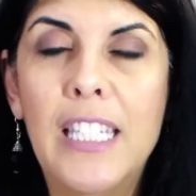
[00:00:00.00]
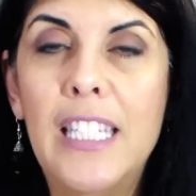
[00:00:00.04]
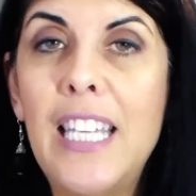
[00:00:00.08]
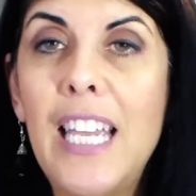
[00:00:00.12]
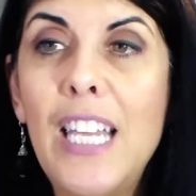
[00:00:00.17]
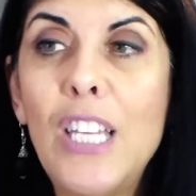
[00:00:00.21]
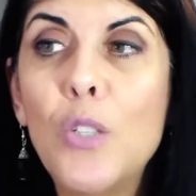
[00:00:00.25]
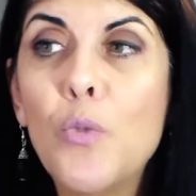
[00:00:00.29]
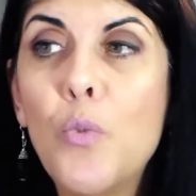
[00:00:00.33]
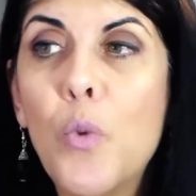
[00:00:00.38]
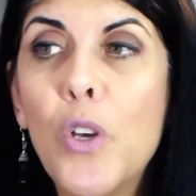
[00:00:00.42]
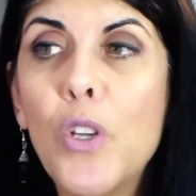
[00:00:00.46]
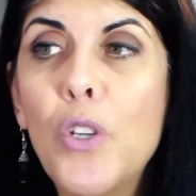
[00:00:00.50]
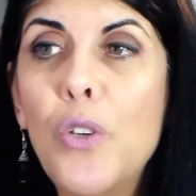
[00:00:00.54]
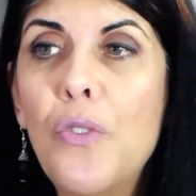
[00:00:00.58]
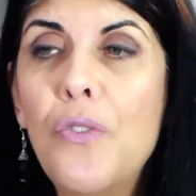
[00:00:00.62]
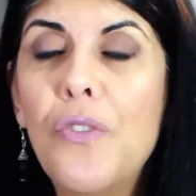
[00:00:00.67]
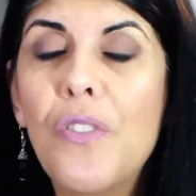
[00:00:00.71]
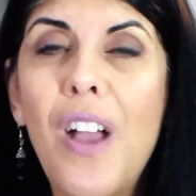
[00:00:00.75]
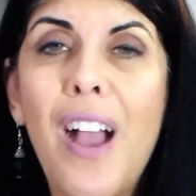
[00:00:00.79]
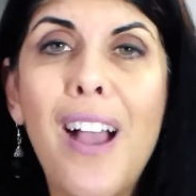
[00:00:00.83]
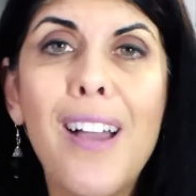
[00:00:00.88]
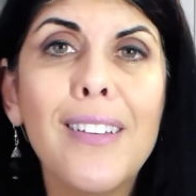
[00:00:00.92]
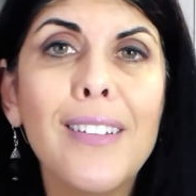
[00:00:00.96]
Days where
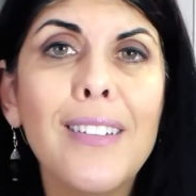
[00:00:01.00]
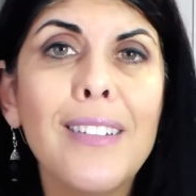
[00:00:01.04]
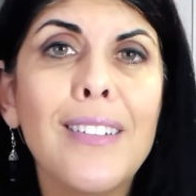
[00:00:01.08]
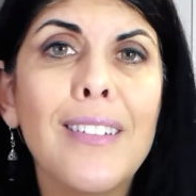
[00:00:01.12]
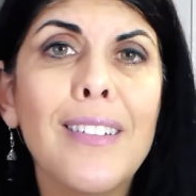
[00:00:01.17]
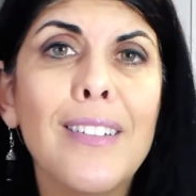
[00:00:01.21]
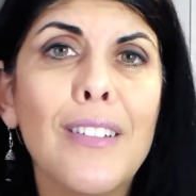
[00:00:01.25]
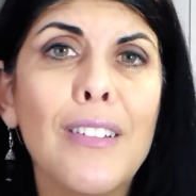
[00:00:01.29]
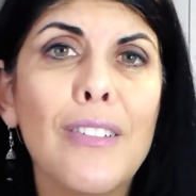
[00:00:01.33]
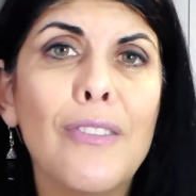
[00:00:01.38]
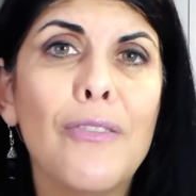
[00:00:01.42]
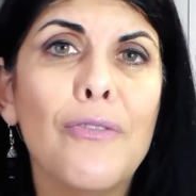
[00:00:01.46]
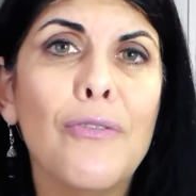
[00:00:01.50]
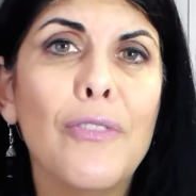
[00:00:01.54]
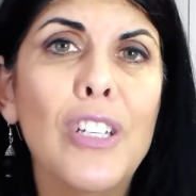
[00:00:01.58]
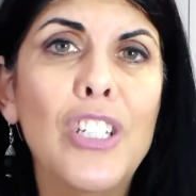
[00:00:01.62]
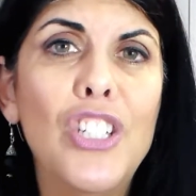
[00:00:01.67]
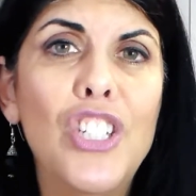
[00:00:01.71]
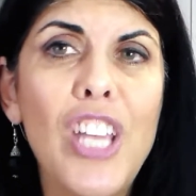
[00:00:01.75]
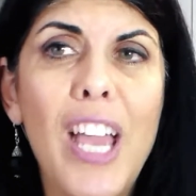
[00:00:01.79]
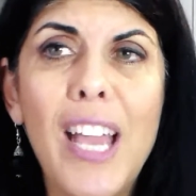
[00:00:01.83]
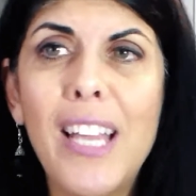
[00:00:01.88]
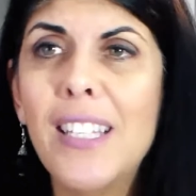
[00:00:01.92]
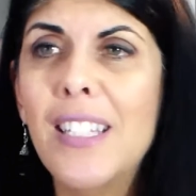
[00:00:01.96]
you've gotten
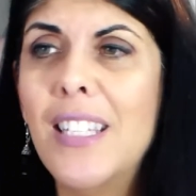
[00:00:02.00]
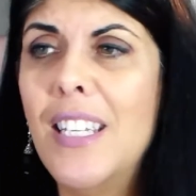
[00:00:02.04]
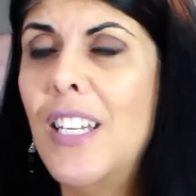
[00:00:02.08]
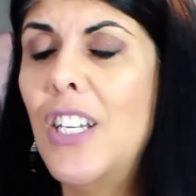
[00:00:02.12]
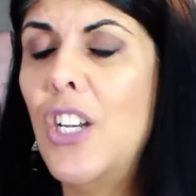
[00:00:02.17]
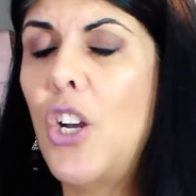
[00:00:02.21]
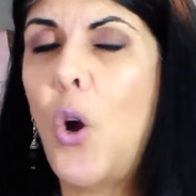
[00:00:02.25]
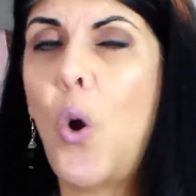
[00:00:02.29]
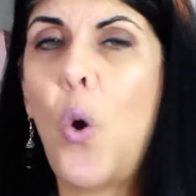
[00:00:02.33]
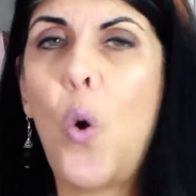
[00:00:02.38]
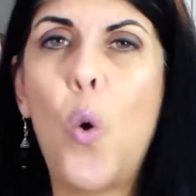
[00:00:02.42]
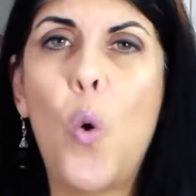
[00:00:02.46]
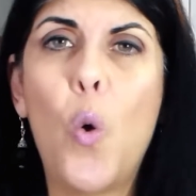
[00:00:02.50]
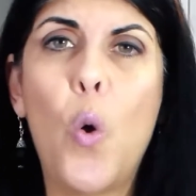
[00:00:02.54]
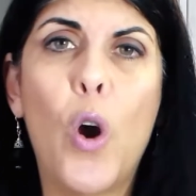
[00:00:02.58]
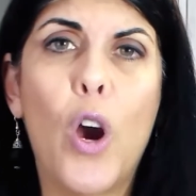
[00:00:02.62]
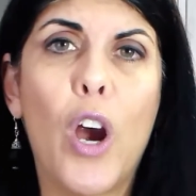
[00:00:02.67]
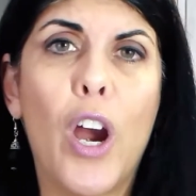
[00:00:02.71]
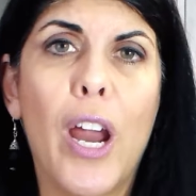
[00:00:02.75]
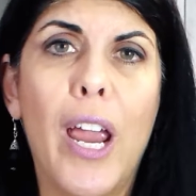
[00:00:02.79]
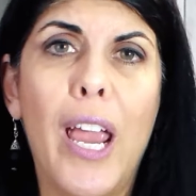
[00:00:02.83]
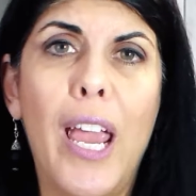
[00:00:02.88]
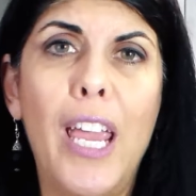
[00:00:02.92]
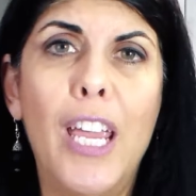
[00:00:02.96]
rejected
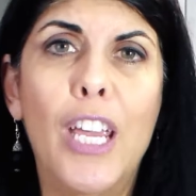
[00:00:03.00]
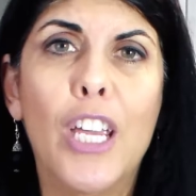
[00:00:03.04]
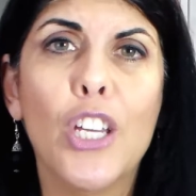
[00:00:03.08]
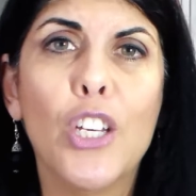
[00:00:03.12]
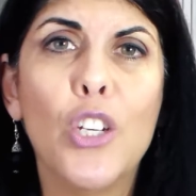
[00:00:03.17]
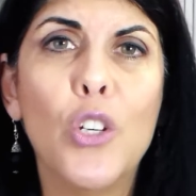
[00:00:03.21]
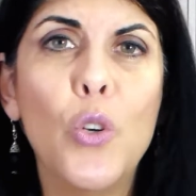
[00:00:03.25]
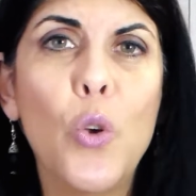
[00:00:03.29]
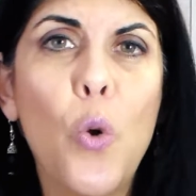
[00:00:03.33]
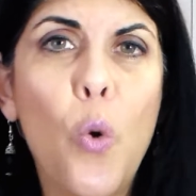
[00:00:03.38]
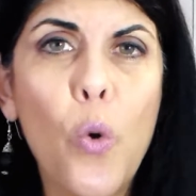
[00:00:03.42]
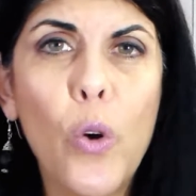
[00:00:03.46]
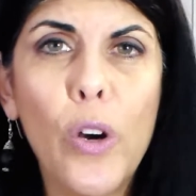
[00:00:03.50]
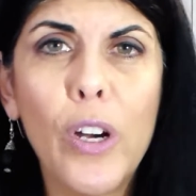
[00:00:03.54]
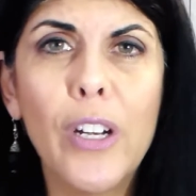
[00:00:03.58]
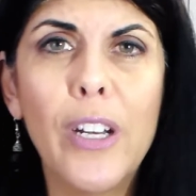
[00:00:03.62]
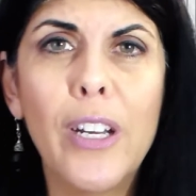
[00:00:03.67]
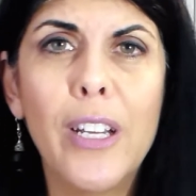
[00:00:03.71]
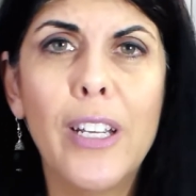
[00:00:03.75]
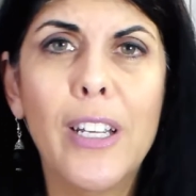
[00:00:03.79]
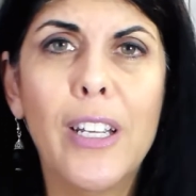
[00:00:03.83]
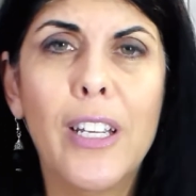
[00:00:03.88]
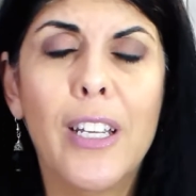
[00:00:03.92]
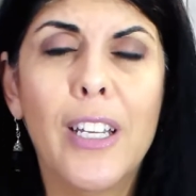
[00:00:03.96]
or
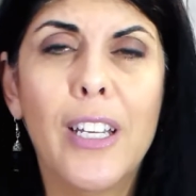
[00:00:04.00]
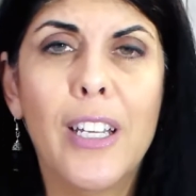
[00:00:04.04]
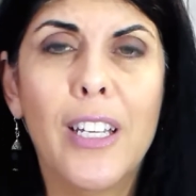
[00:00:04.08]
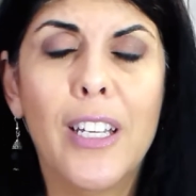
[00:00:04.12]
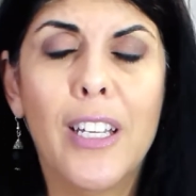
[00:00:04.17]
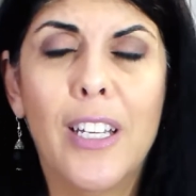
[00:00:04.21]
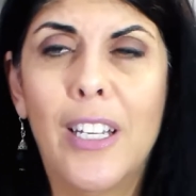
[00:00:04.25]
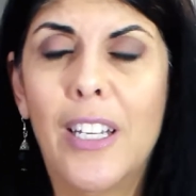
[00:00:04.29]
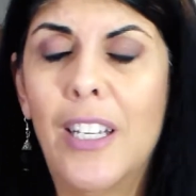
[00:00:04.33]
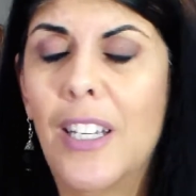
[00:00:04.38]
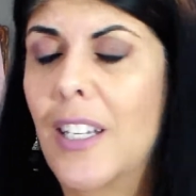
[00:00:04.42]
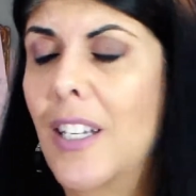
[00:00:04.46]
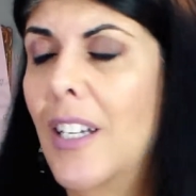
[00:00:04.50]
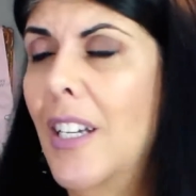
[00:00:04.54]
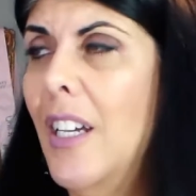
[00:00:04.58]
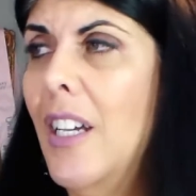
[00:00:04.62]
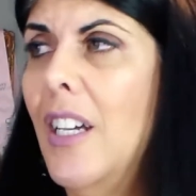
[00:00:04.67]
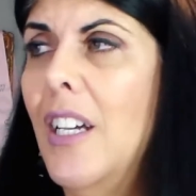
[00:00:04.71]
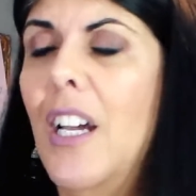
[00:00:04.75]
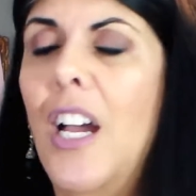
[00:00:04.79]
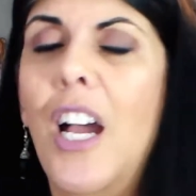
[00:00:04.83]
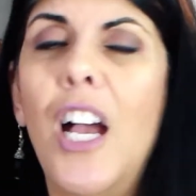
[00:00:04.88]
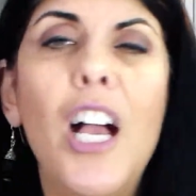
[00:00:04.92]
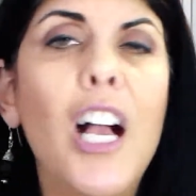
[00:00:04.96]
ignored
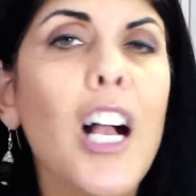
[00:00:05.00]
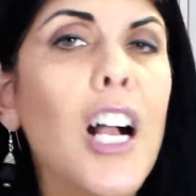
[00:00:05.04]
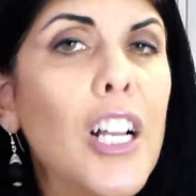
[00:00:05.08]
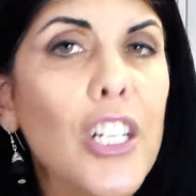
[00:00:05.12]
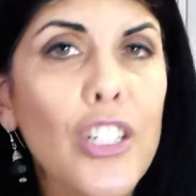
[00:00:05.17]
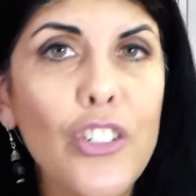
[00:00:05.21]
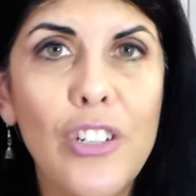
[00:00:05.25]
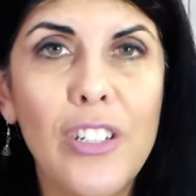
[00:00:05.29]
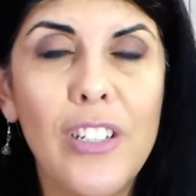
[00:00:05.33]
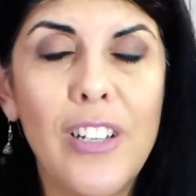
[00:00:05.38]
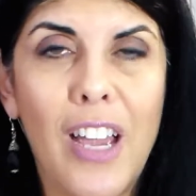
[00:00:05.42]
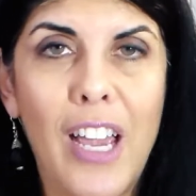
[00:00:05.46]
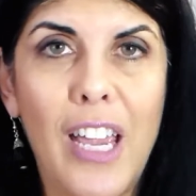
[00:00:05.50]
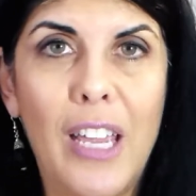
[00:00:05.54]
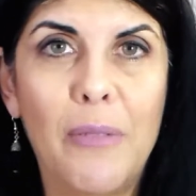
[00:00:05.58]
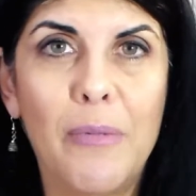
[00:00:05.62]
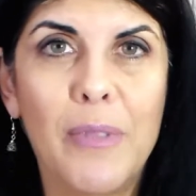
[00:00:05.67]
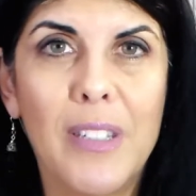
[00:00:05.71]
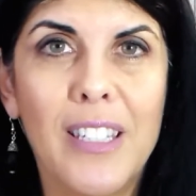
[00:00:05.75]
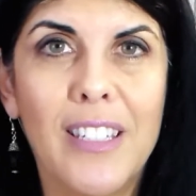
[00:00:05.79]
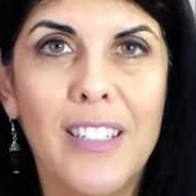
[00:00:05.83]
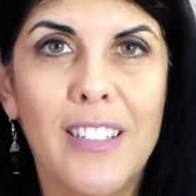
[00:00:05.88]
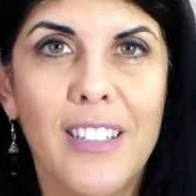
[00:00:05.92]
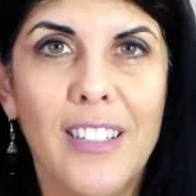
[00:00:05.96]
100
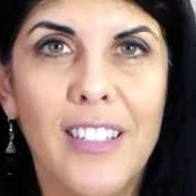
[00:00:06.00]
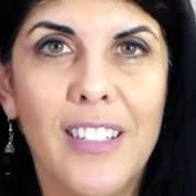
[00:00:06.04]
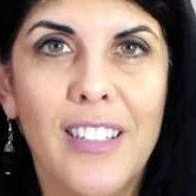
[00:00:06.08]
times.